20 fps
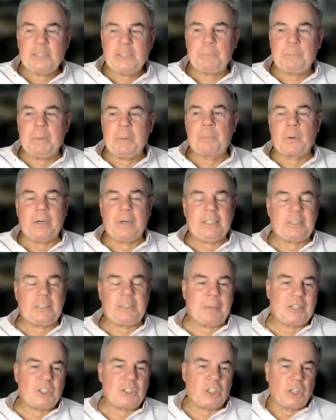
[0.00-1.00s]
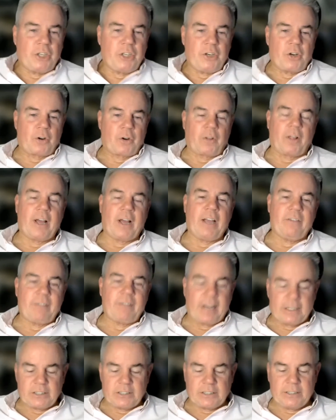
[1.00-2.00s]
been pretty special in your life,
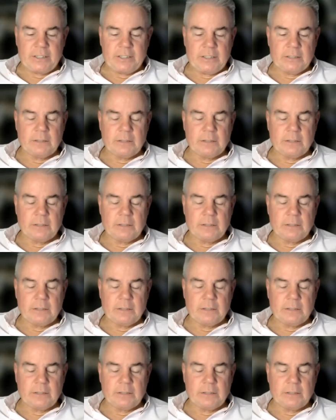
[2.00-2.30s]
hasn't he?